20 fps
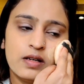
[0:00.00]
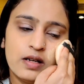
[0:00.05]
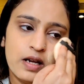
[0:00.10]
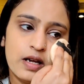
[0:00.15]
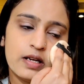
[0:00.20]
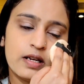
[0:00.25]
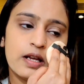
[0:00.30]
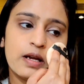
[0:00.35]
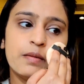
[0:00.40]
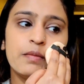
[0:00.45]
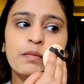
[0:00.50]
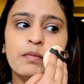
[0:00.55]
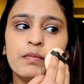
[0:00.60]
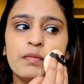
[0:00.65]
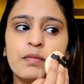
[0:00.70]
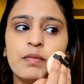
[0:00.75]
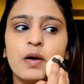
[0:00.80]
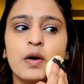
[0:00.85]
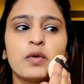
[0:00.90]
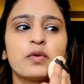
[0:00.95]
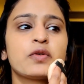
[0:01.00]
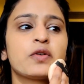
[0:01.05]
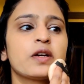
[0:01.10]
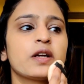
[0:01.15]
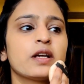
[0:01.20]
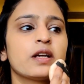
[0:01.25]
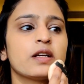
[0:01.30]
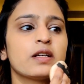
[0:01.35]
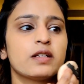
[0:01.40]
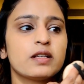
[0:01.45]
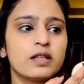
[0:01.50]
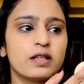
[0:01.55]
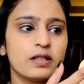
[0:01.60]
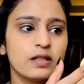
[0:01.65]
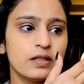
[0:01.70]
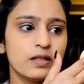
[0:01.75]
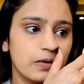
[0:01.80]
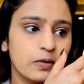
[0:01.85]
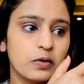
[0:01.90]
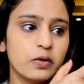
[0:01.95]
And I'm powdering it
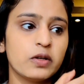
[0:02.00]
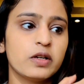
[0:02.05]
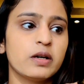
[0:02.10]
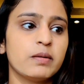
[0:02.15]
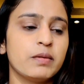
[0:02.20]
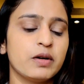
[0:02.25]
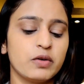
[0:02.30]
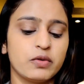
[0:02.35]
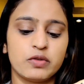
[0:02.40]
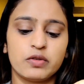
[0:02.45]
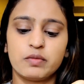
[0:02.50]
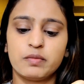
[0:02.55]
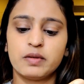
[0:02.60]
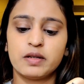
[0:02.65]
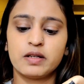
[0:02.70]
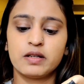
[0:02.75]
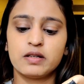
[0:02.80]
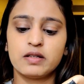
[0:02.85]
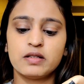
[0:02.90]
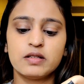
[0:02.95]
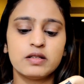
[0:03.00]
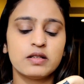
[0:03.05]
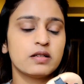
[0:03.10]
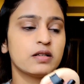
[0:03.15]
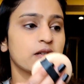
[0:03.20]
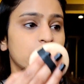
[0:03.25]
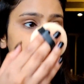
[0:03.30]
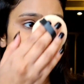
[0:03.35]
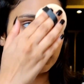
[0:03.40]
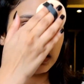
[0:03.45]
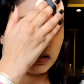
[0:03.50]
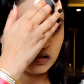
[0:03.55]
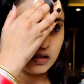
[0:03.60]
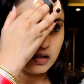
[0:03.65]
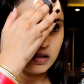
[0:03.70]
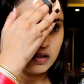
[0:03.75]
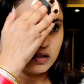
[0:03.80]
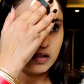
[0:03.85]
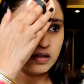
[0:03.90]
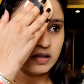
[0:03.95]
in good amount because
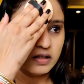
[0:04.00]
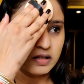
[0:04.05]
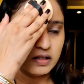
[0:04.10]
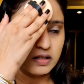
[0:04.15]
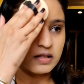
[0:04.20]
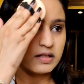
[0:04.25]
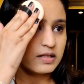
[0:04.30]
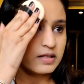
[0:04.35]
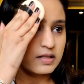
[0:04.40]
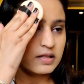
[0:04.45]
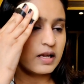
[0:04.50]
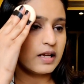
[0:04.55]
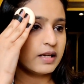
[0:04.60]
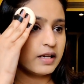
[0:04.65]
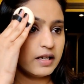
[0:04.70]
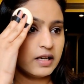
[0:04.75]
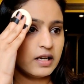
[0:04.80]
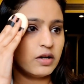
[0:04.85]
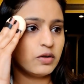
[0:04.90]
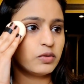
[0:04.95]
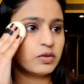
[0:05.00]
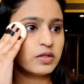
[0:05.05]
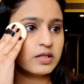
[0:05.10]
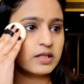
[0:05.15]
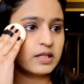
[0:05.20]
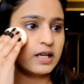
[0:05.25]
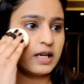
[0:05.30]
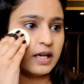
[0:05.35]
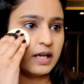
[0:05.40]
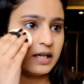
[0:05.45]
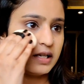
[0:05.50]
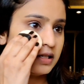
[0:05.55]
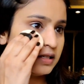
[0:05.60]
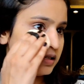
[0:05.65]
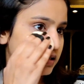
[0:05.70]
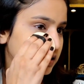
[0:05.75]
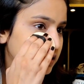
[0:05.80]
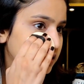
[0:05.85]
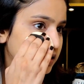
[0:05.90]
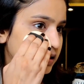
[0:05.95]
it's sunny outside.
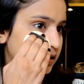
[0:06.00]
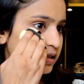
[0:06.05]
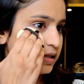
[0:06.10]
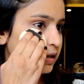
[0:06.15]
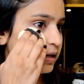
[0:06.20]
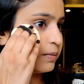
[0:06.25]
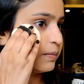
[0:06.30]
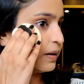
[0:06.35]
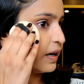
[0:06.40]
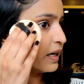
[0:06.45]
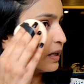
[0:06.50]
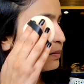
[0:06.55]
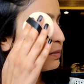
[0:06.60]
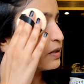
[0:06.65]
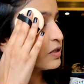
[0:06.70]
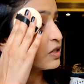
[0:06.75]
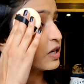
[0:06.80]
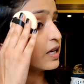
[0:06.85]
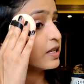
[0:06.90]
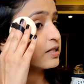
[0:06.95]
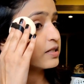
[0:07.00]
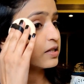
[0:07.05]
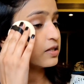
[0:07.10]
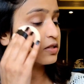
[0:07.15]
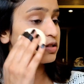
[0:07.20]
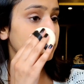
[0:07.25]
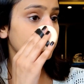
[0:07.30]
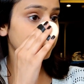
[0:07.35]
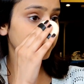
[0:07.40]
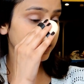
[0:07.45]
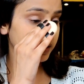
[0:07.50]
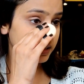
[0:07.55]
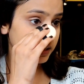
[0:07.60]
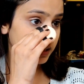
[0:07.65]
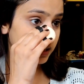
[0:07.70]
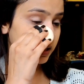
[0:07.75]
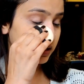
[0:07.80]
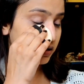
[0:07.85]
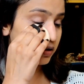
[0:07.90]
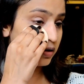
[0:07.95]
There might be chances of
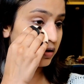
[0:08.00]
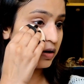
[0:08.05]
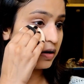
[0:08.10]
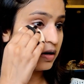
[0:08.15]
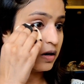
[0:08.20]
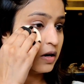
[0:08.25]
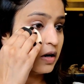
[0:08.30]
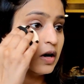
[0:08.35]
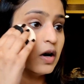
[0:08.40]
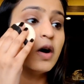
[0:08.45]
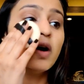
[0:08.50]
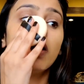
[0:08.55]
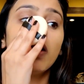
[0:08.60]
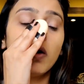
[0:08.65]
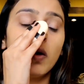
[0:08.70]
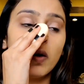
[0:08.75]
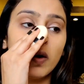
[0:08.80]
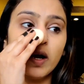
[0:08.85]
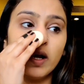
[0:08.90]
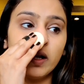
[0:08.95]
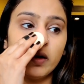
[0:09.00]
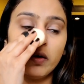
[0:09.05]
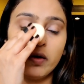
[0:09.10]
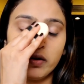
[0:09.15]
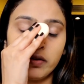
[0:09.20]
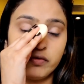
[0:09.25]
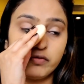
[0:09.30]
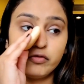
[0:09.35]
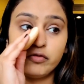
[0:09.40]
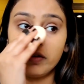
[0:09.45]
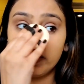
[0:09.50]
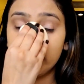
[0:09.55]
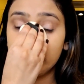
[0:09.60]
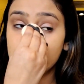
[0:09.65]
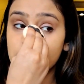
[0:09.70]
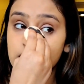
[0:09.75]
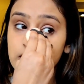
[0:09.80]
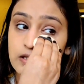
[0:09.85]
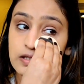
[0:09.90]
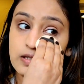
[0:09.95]
getting oil on
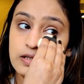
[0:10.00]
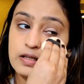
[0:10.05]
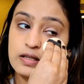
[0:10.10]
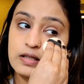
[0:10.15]
face,